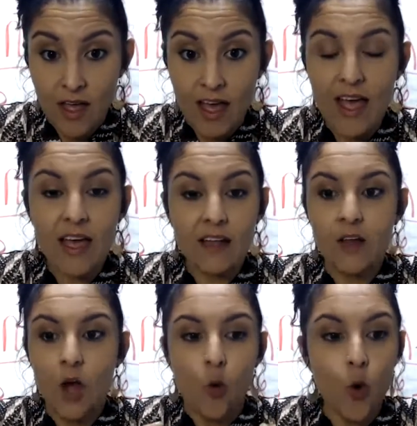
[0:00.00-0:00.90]

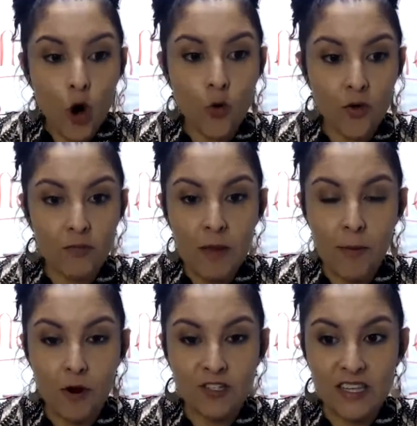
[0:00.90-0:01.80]
and work with me
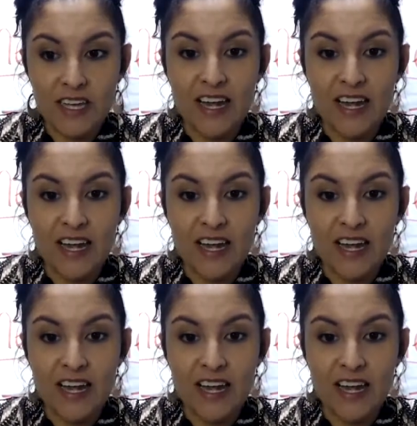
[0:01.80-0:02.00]
personally,